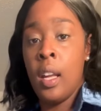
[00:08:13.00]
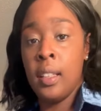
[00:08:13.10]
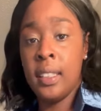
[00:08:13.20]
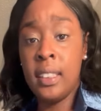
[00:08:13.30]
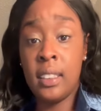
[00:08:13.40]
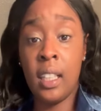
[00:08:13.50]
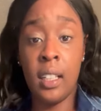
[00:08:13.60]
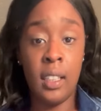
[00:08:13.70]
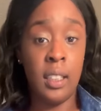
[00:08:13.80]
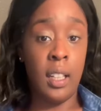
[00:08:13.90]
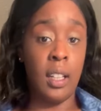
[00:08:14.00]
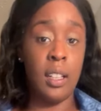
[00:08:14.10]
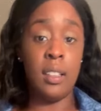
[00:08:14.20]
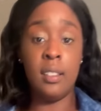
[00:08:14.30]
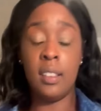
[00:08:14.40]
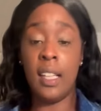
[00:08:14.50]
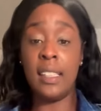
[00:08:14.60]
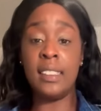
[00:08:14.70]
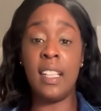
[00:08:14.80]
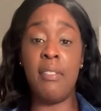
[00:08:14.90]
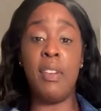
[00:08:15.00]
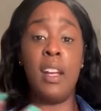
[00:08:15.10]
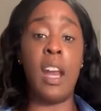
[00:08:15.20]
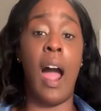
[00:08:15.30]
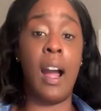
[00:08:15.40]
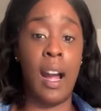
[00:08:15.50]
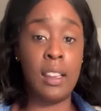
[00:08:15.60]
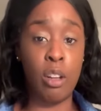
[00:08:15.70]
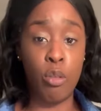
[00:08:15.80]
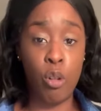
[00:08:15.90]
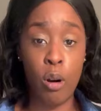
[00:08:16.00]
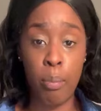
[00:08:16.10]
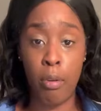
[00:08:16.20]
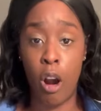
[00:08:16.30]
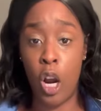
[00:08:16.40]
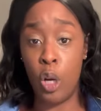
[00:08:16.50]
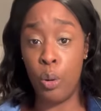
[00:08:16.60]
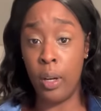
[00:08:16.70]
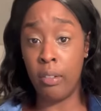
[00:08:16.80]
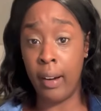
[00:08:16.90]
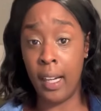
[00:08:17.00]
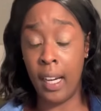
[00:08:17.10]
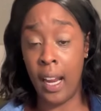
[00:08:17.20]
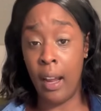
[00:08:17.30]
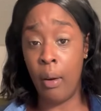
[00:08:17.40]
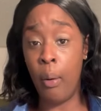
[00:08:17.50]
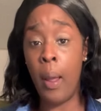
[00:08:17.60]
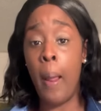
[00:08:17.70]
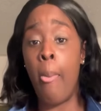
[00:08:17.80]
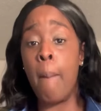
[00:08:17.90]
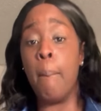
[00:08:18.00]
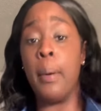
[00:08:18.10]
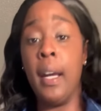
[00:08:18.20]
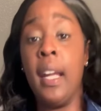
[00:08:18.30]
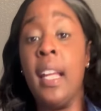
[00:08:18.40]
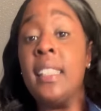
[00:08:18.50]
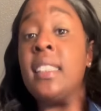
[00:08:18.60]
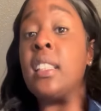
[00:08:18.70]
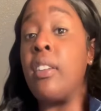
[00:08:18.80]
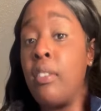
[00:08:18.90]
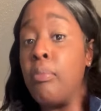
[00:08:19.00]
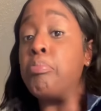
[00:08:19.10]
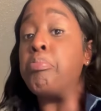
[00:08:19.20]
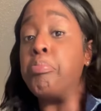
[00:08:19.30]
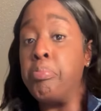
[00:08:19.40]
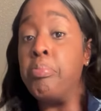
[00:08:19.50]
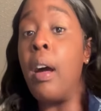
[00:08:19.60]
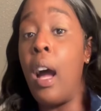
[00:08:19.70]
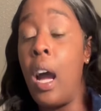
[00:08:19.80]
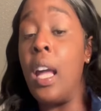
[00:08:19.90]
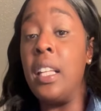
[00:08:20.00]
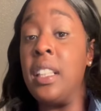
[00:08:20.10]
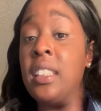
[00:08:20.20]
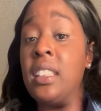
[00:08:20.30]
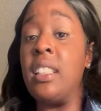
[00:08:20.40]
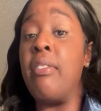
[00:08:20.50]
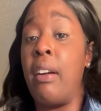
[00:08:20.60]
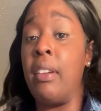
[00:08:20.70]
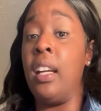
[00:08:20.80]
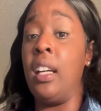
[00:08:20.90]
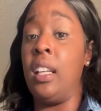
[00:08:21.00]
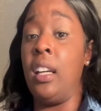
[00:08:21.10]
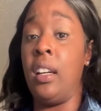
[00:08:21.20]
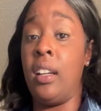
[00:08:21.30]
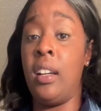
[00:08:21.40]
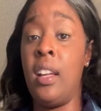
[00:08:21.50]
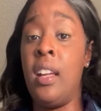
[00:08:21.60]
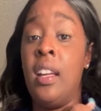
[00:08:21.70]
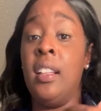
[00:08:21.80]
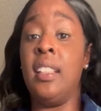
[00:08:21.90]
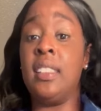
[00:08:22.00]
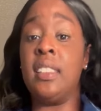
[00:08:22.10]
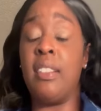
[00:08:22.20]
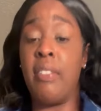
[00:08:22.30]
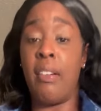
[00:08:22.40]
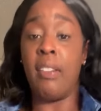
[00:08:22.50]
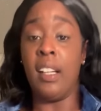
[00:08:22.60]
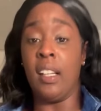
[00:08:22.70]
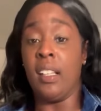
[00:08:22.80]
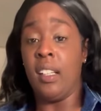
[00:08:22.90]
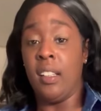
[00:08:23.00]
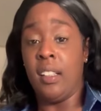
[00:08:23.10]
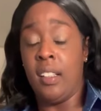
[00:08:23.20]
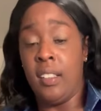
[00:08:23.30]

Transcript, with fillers: this is a good look it's giving I got the wrong bra on right now, but it's this is a very good look. This is a very good look.